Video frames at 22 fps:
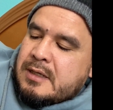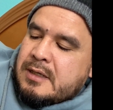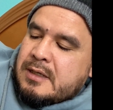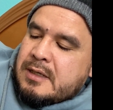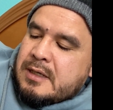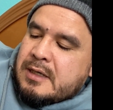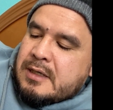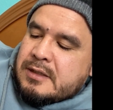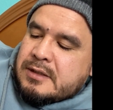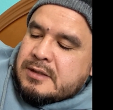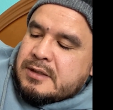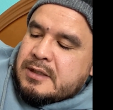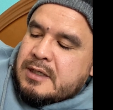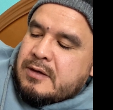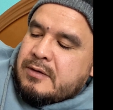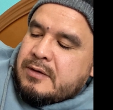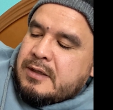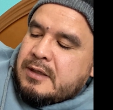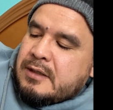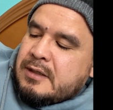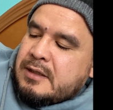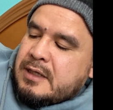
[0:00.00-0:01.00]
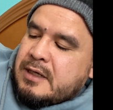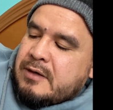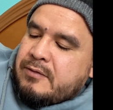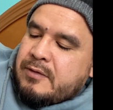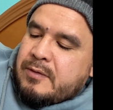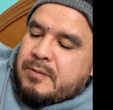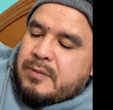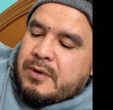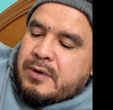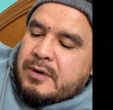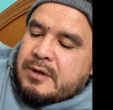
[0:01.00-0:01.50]
That is now healing
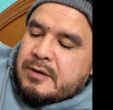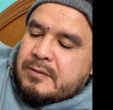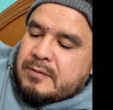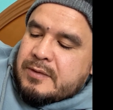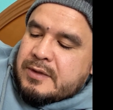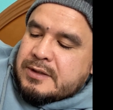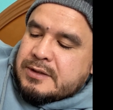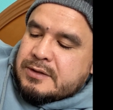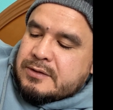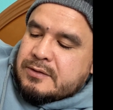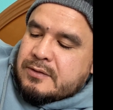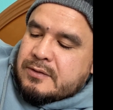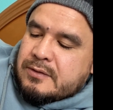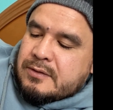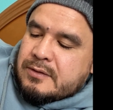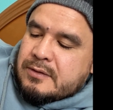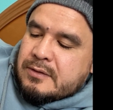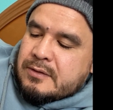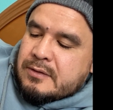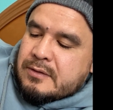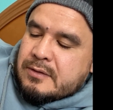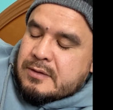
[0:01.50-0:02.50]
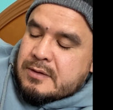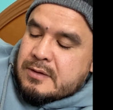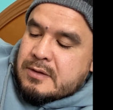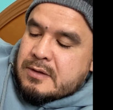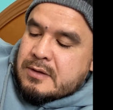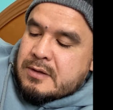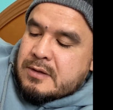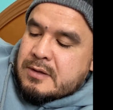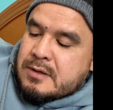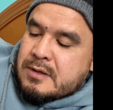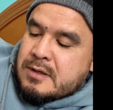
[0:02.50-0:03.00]
every part of my soul.
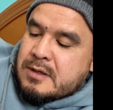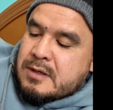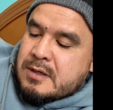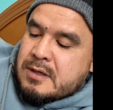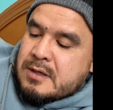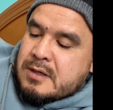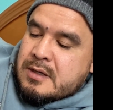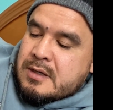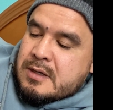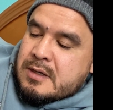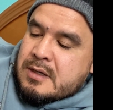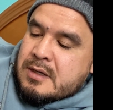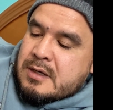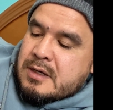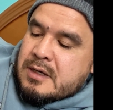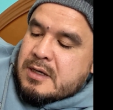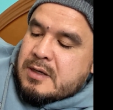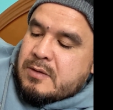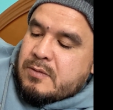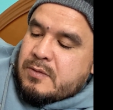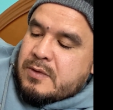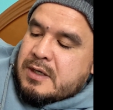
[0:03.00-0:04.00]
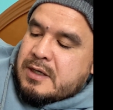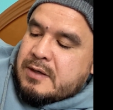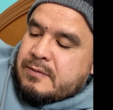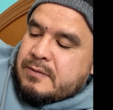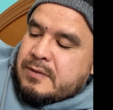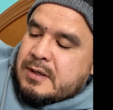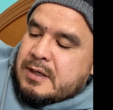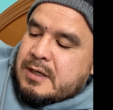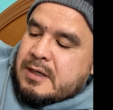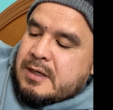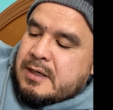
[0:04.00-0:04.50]
I am one of
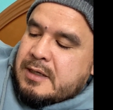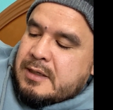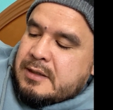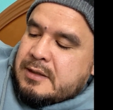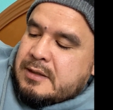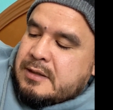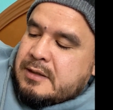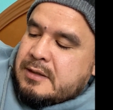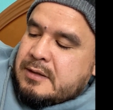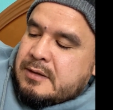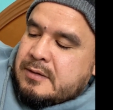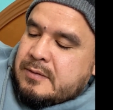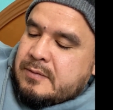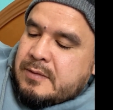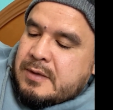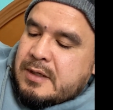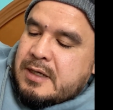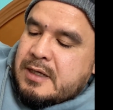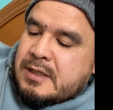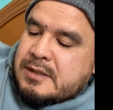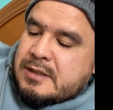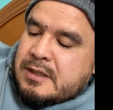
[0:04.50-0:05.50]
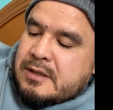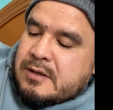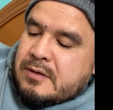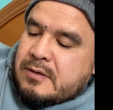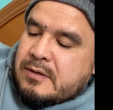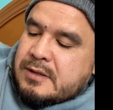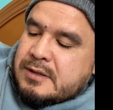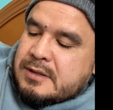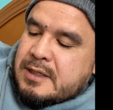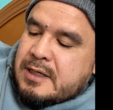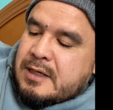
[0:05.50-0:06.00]
a kind because I know
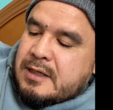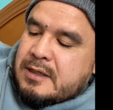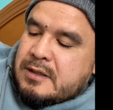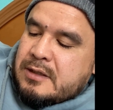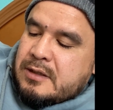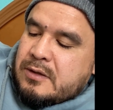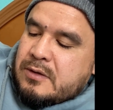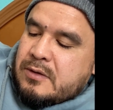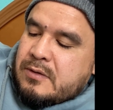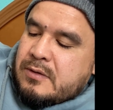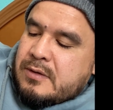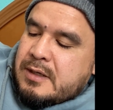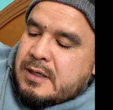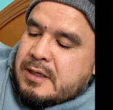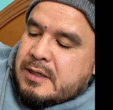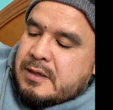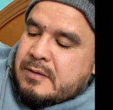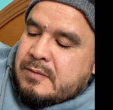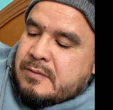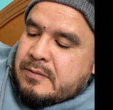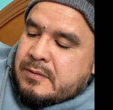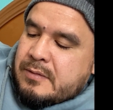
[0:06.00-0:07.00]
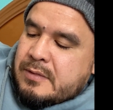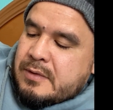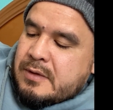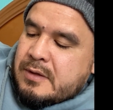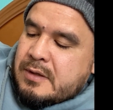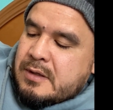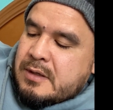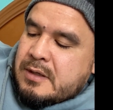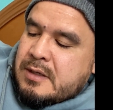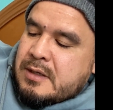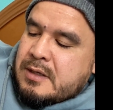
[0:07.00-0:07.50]
exactly who I am,
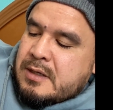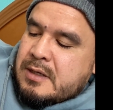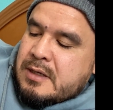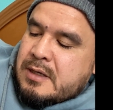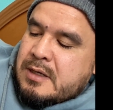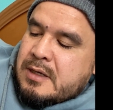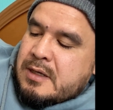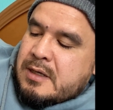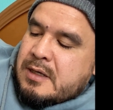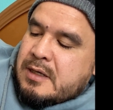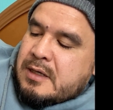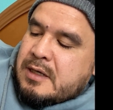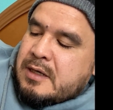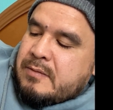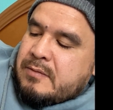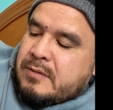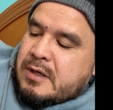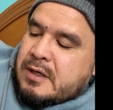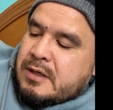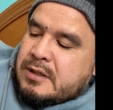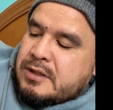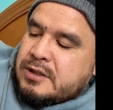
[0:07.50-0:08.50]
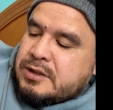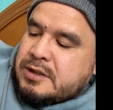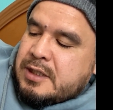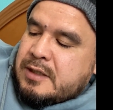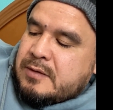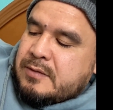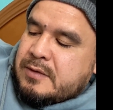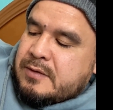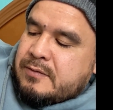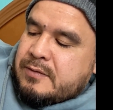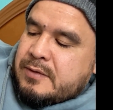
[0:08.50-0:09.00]
and I'm not
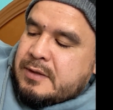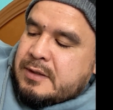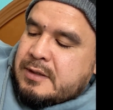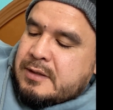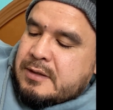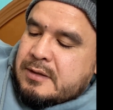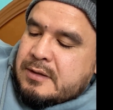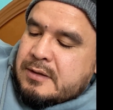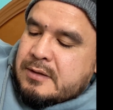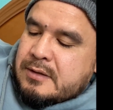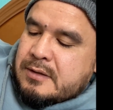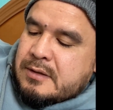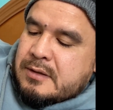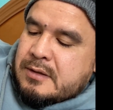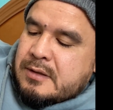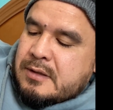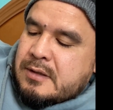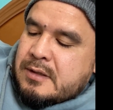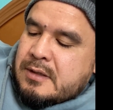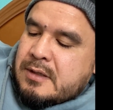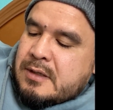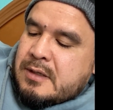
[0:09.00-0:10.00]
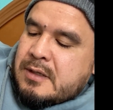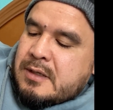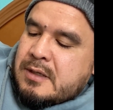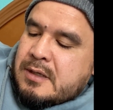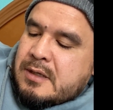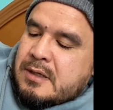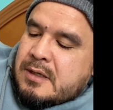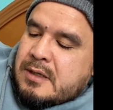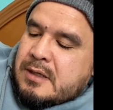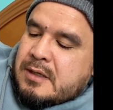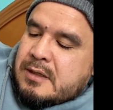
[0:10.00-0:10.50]
ashamed of it.
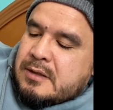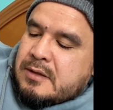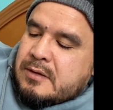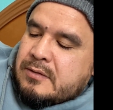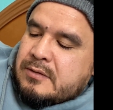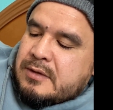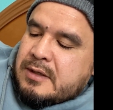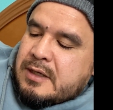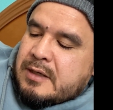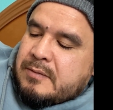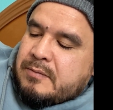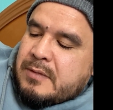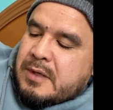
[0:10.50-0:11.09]
I know that